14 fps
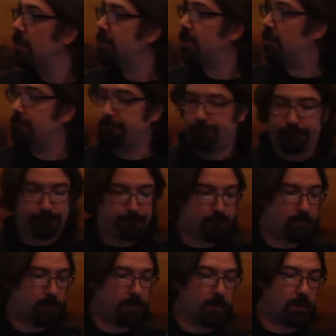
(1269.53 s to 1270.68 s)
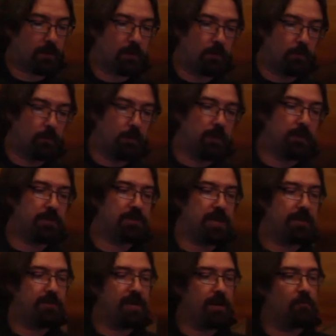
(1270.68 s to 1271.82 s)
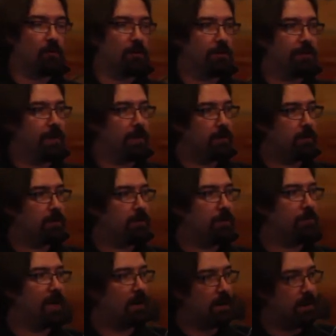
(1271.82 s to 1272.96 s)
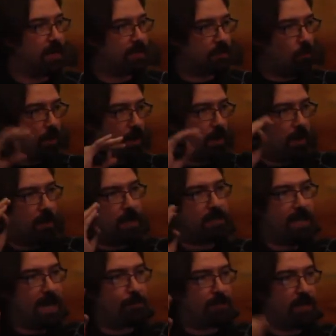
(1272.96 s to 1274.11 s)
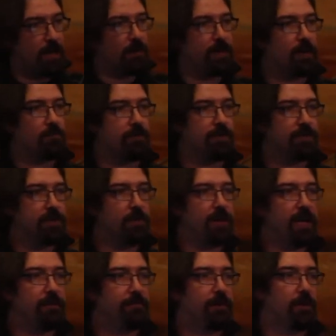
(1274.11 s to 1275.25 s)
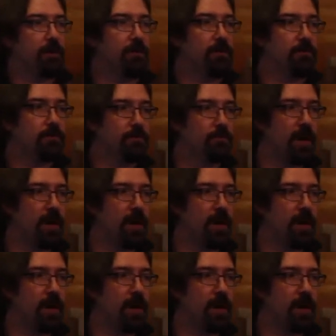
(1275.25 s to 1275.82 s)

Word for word: So we look at the JVM world here. We got our nice, our nice happy area where there's no native code. It's